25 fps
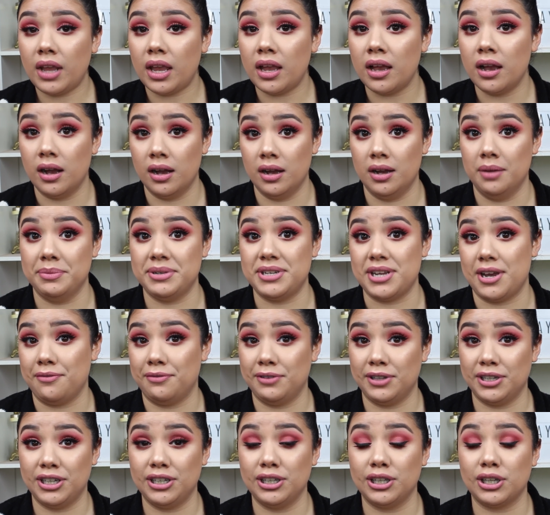
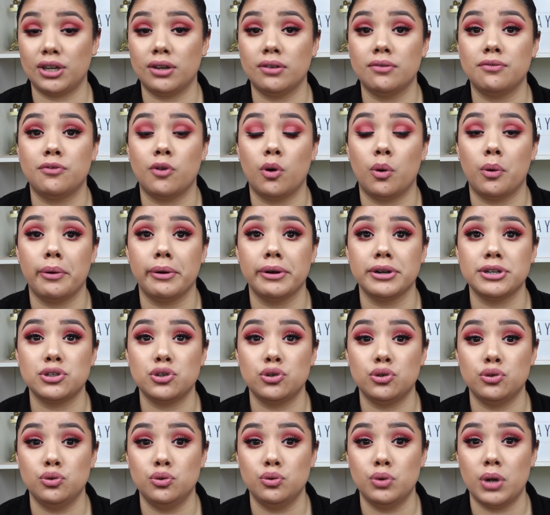definitely looking forward
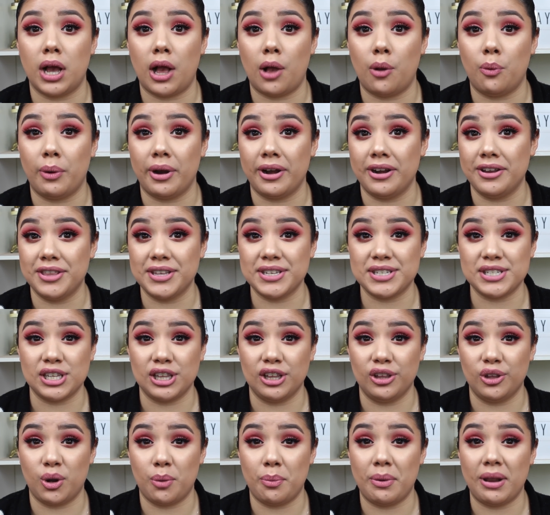to wearing this
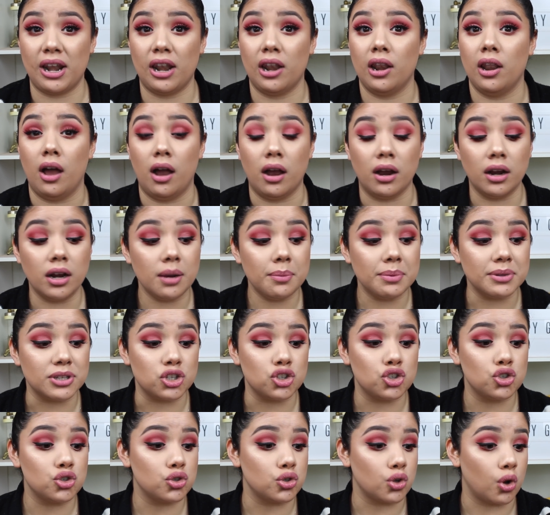a little bit longer,
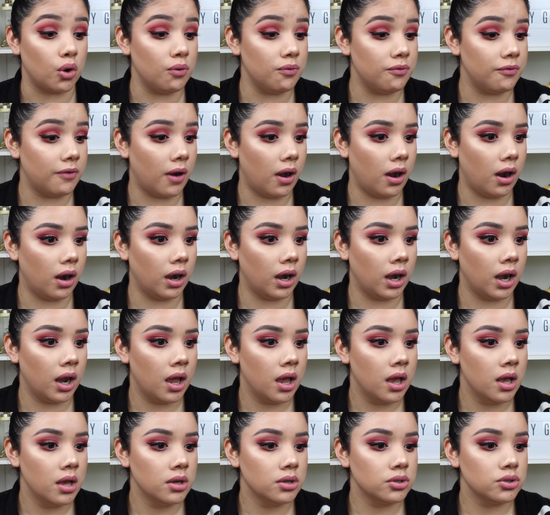but so far
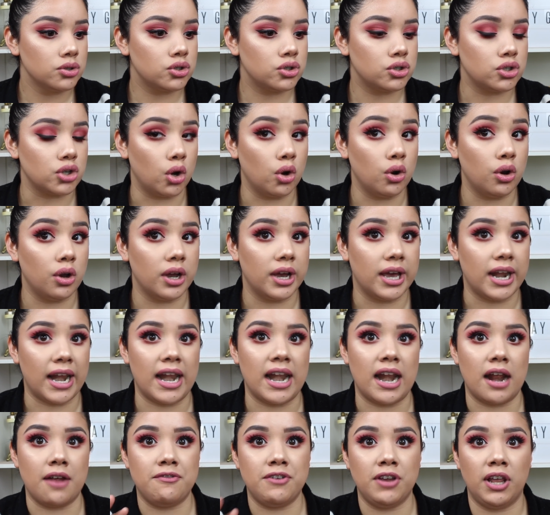so good.
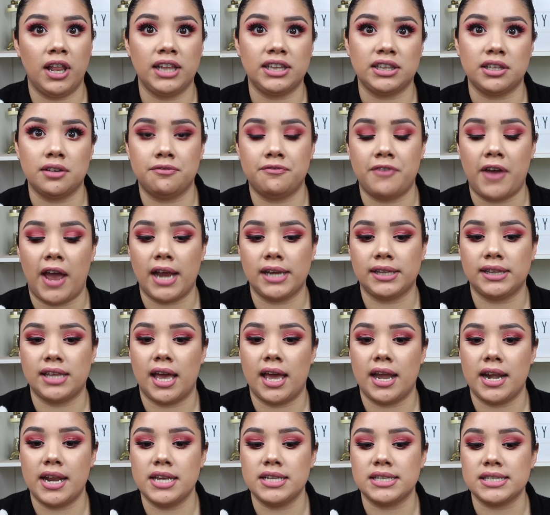And I feel like the fact
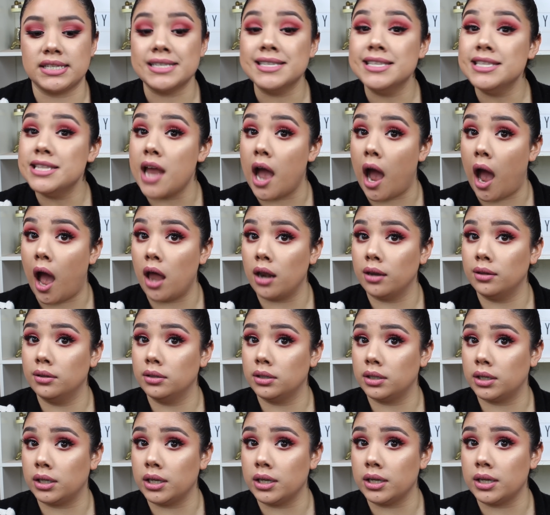that it's not
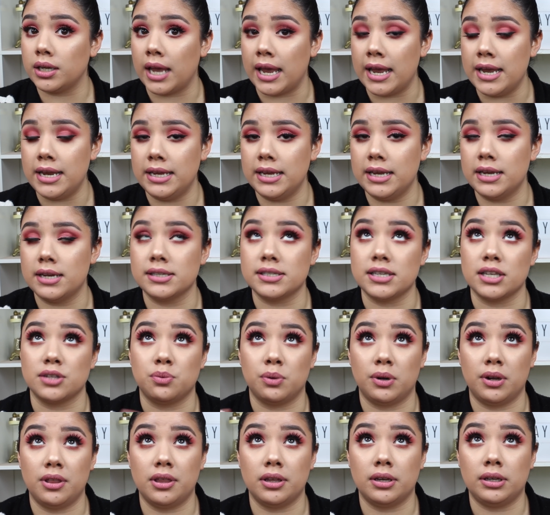looking cakey, because
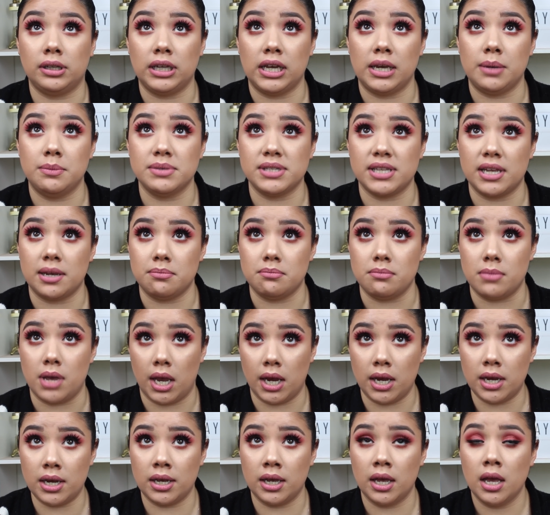that's one of the claims they
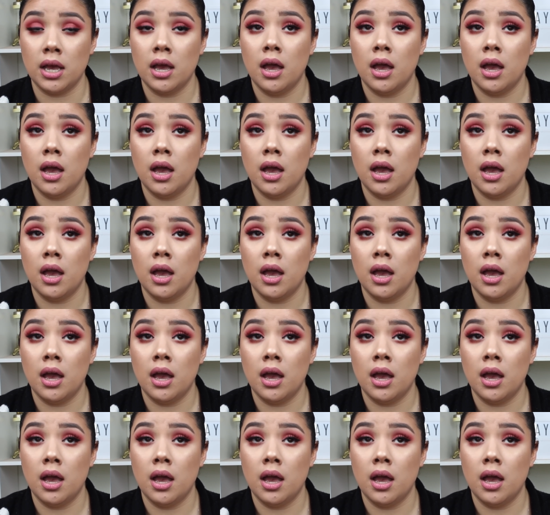make,